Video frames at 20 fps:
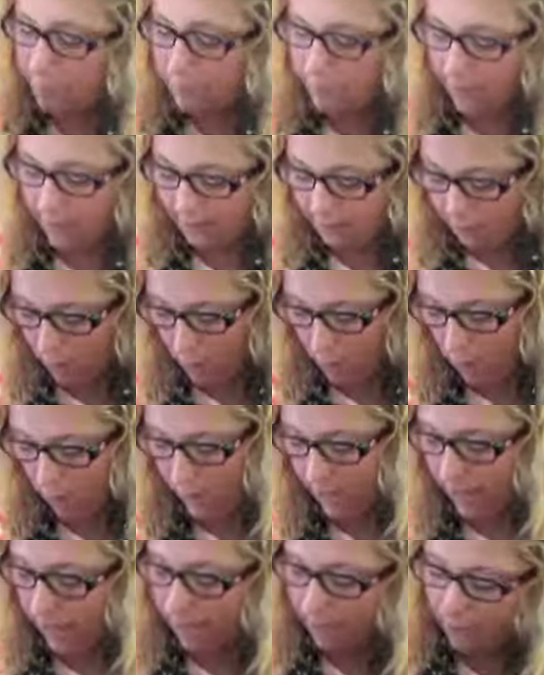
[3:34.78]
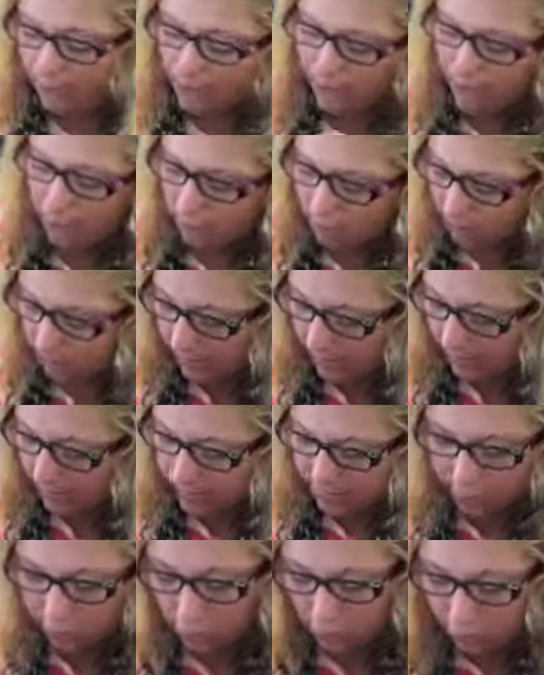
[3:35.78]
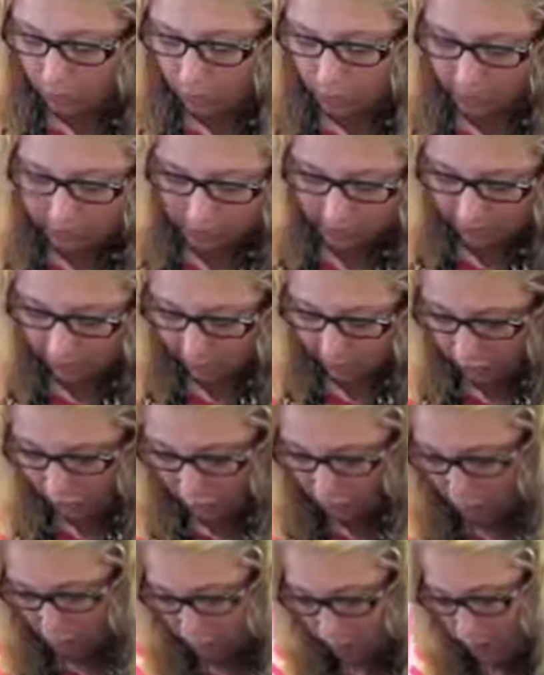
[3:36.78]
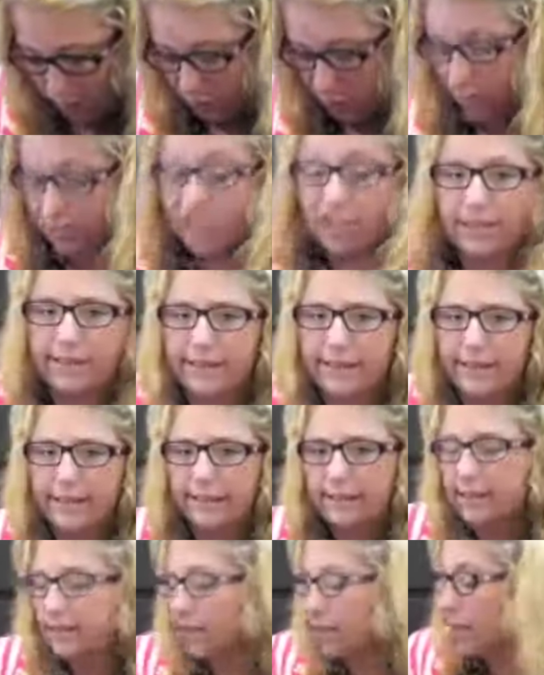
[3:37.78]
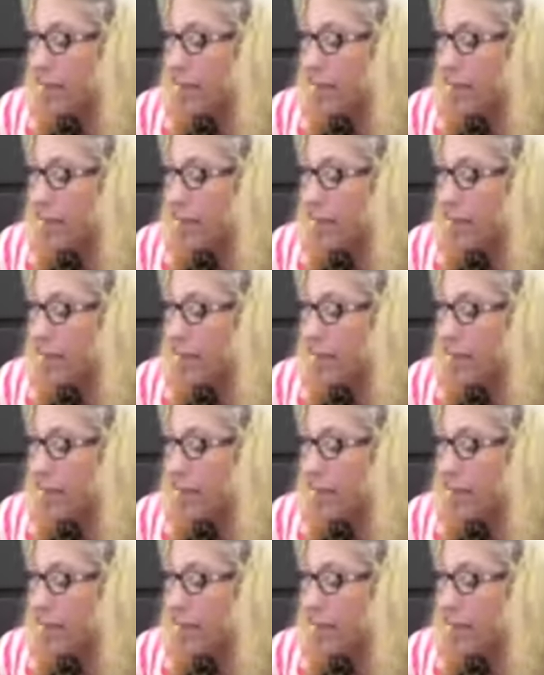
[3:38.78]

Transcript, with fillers: big pocket, but it also has little pockets for storage, which is nice.